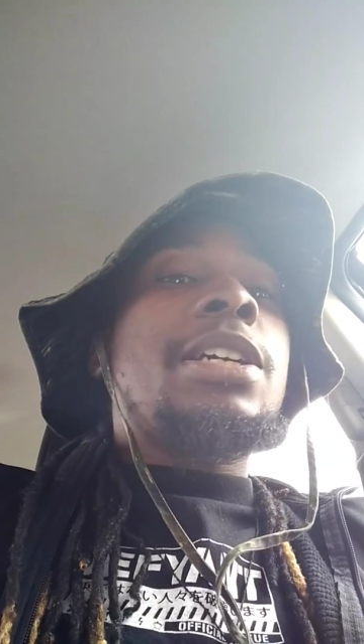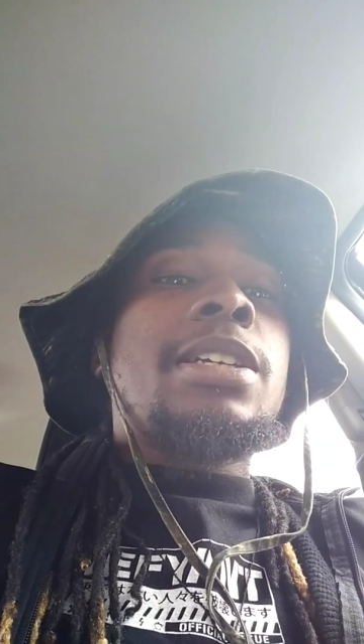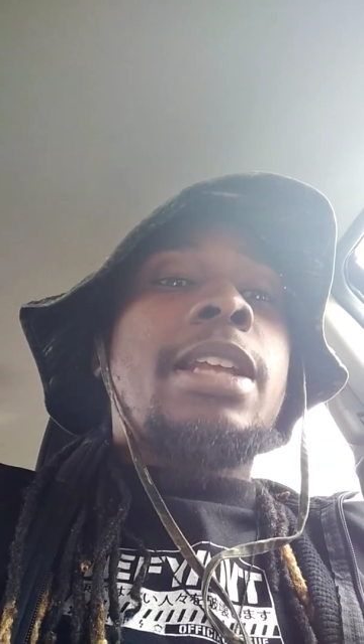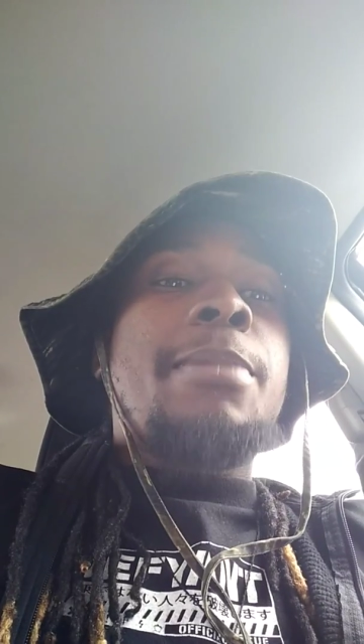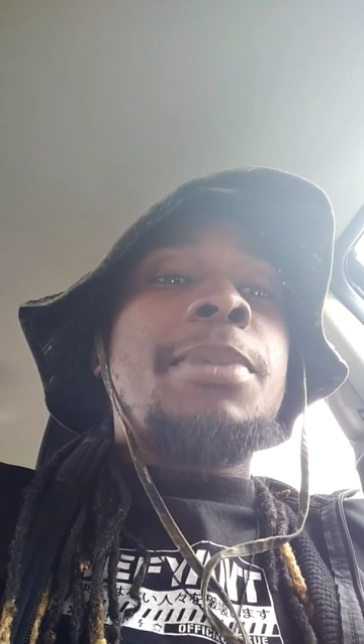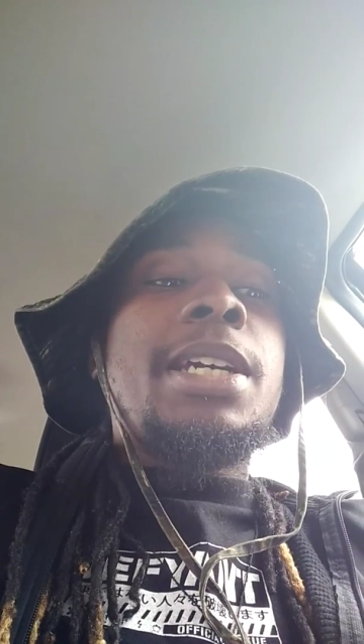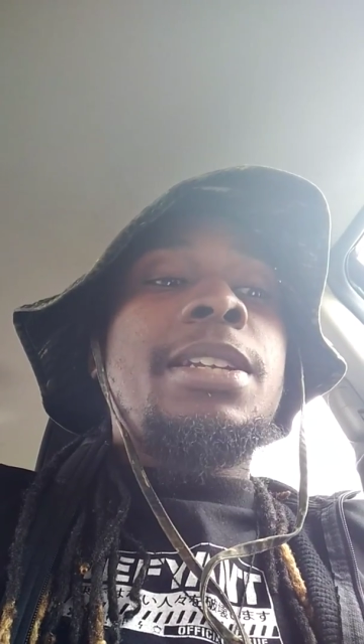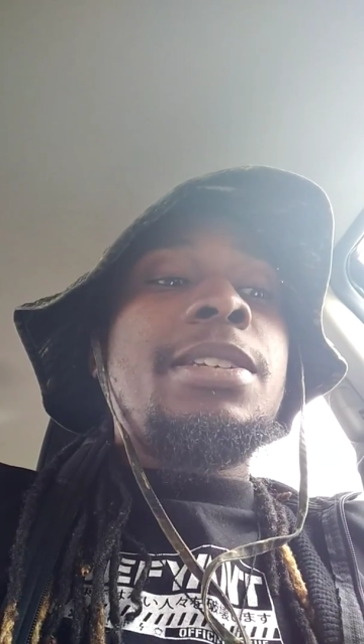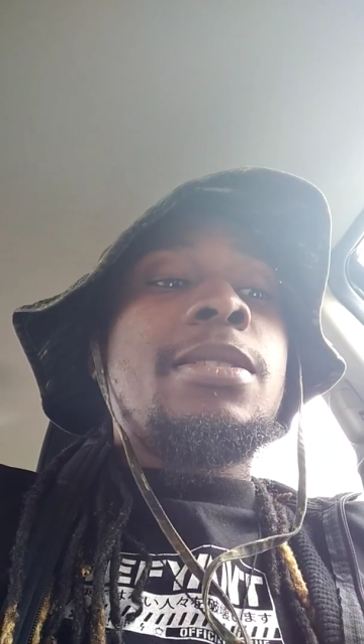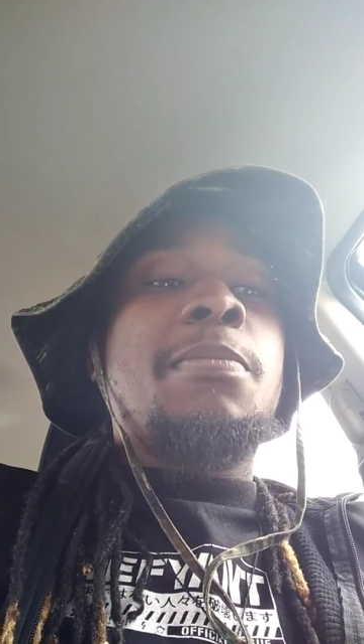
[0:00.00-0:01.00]
like, man,
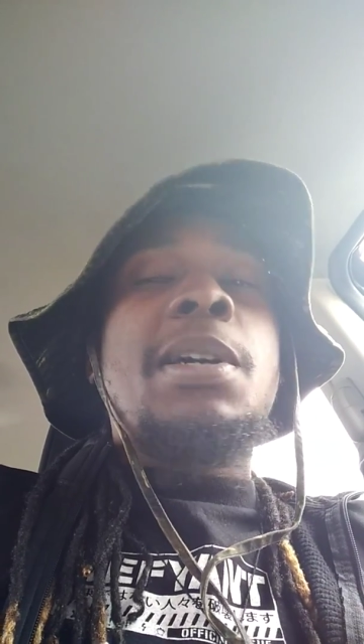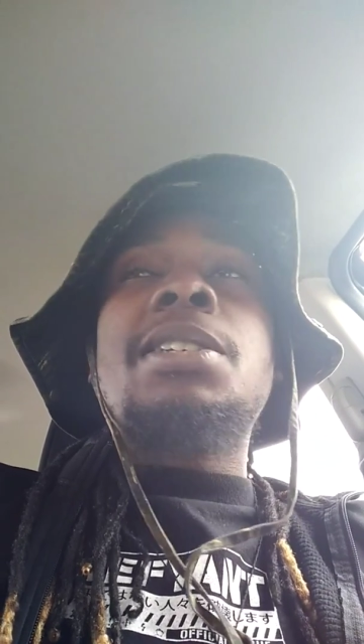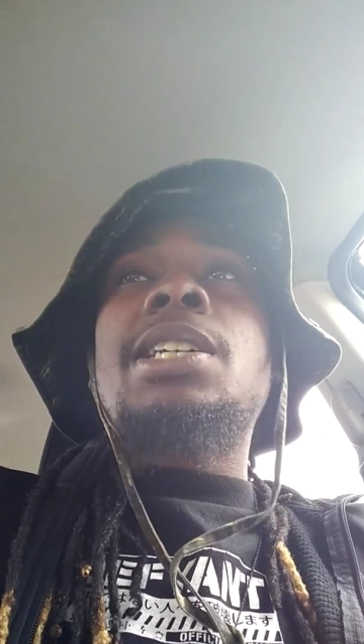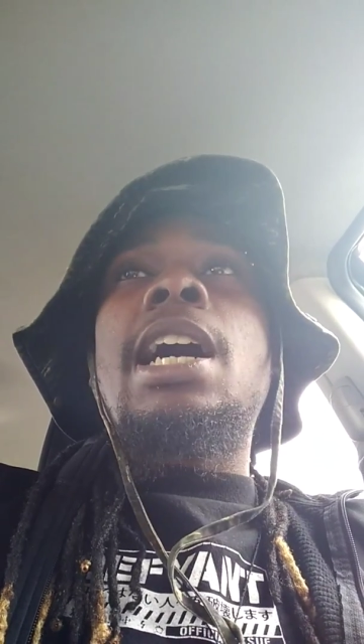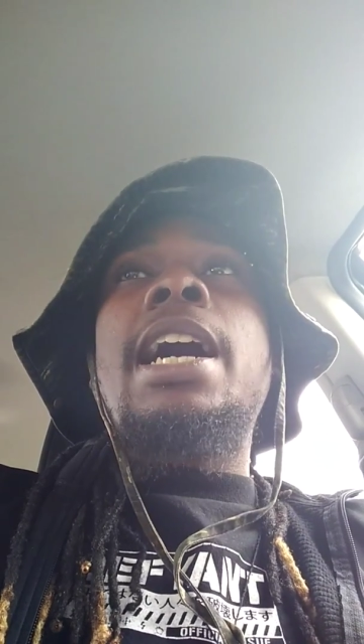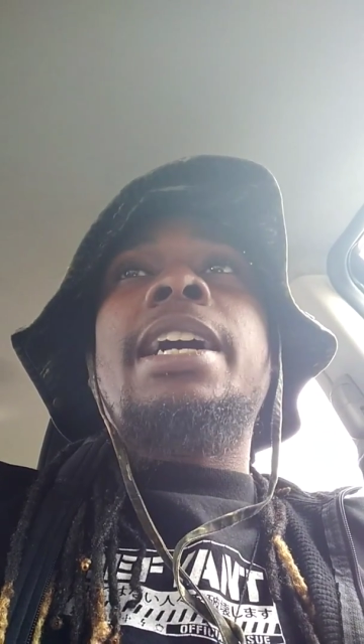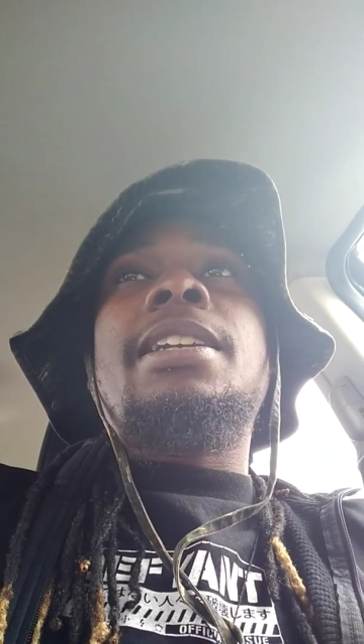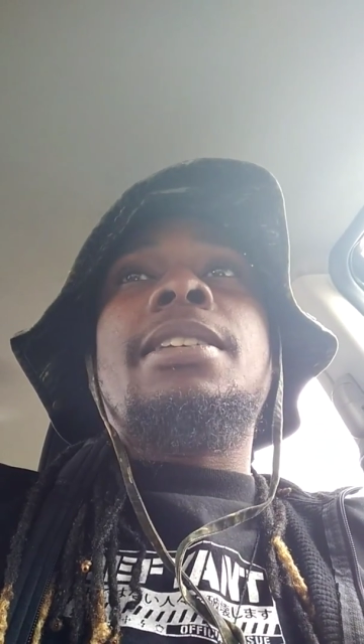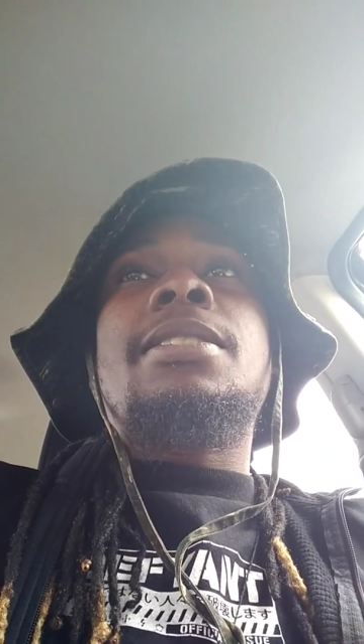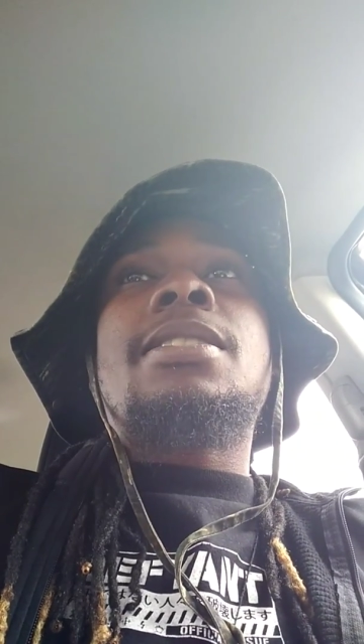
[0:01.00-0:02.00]
these are a bunch of
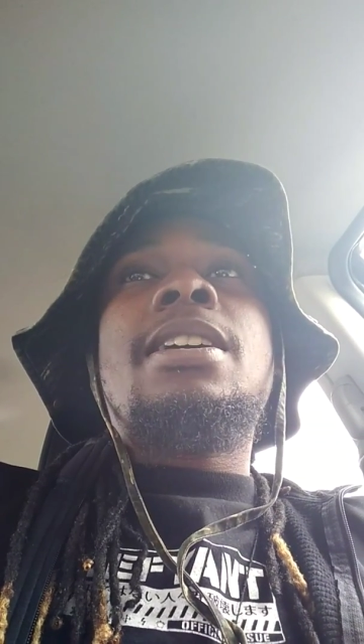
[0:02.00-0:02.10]
islands.